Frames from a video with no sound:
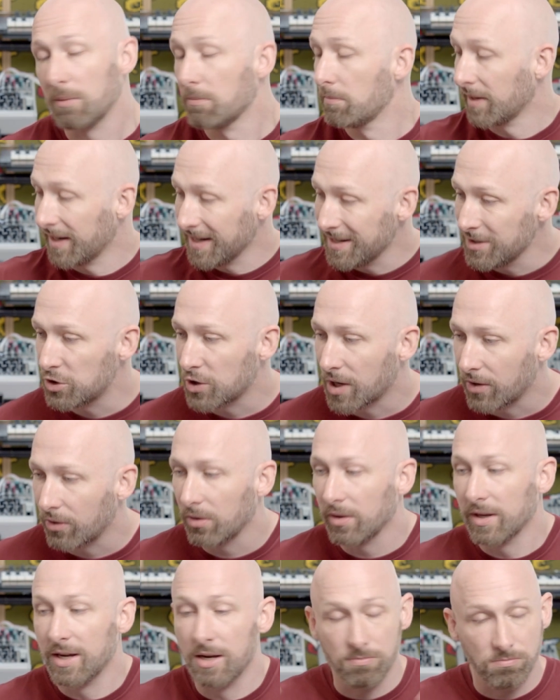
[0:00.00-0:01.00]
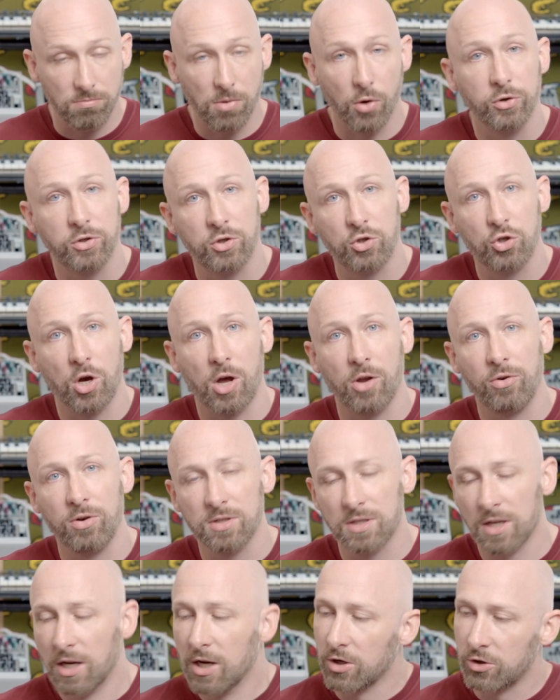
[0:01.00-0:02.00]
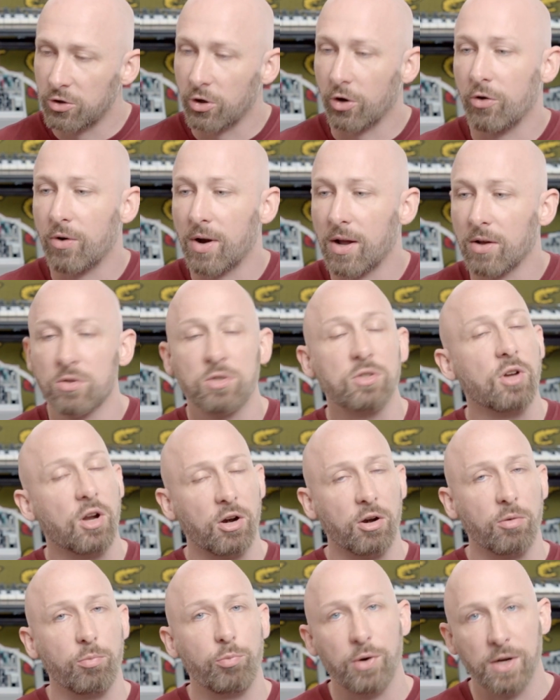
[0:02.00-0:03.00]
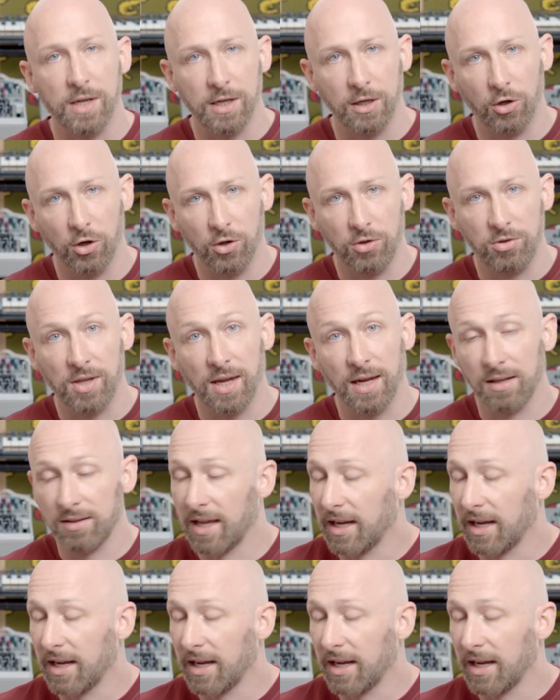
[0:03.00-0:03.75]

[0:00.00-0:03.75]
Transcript: But in general, in most genres, turnarounds are a pretty good thing.